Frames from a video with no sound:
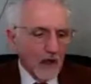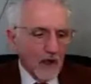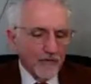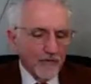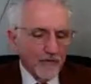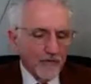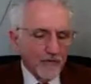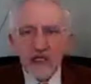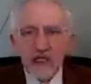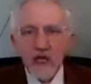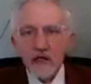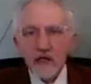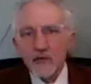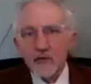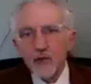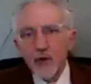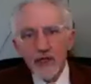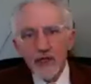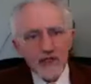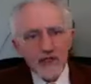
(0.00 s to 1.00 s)

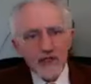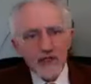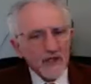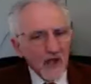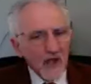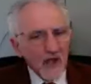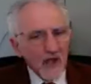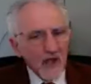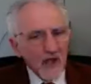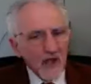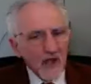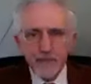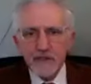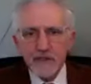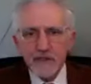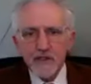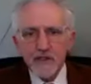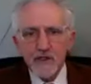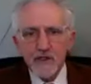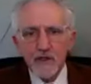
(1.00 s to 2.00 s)
vindicating rights, not just for
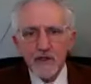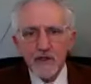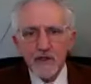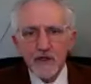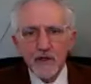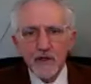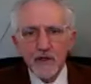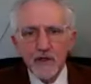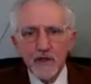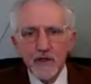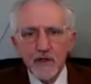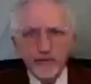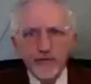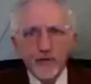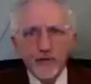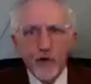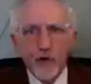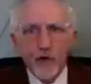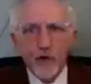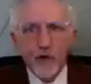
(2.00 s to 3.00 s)
Palestinian people,
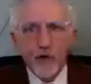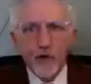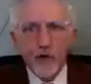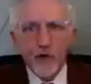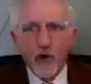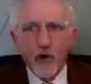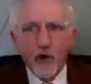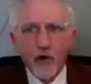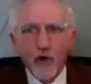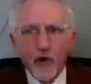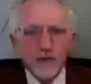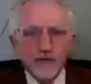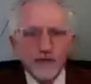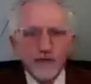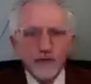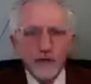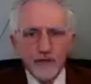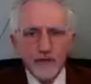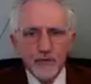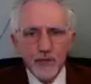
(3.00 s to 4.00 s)
but for all
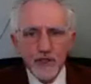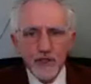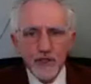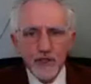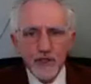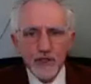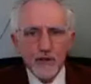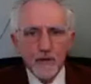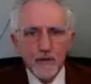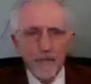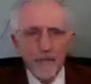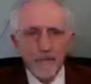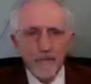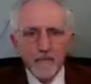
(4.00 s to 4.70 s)
peoples of the region.